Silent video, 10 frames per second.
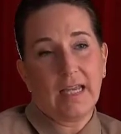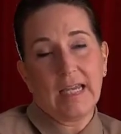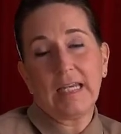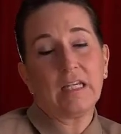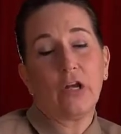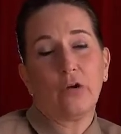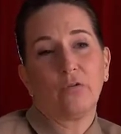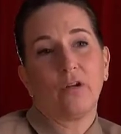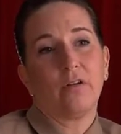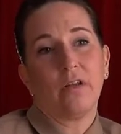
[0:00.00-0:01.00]
any
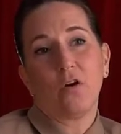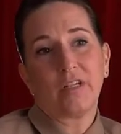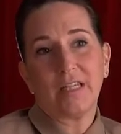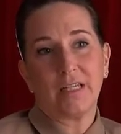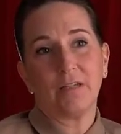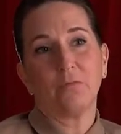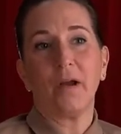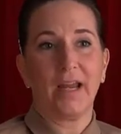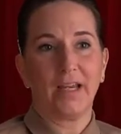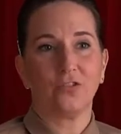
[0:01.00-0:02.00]
note on any
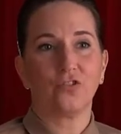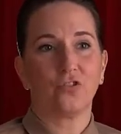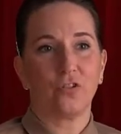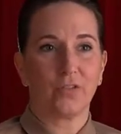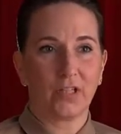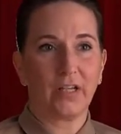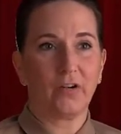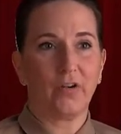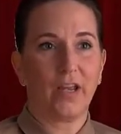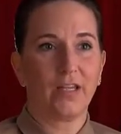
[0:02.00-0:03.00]
range of the
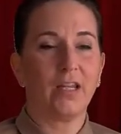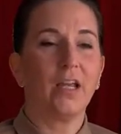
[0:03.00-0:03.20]
clarinet.